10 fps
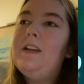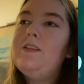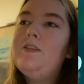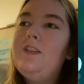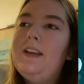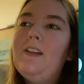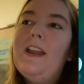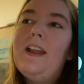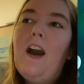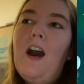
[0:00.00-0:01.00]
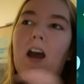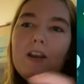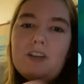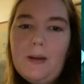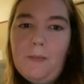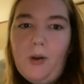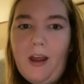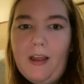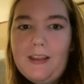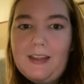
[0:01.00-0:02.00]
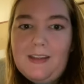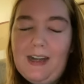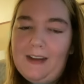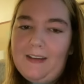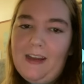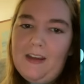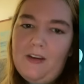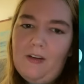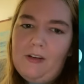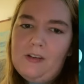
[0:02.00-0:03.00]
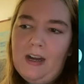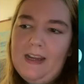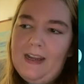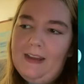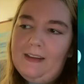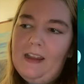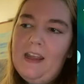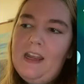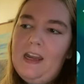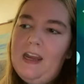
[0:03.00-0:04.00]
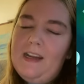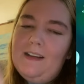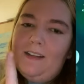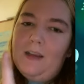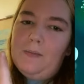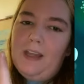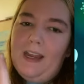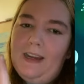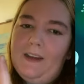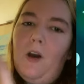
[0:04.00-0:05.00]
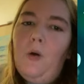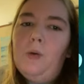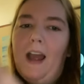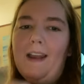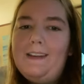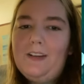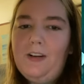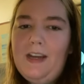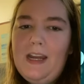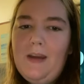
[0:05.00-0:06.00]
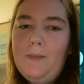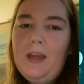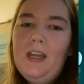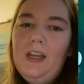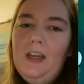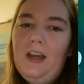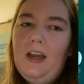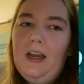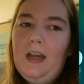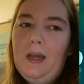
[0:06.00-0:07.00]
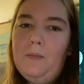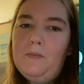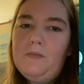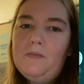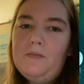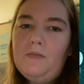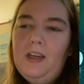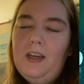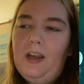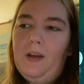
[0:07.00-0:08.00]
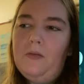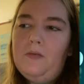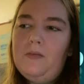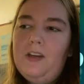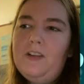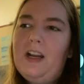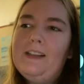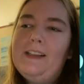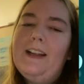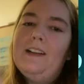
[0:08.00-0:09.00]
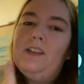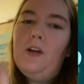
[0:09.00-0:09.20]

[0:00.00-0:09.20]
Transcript: drink like a hot chicken broth, the next thing you can try is eating some like cold ice cream. You could try like a low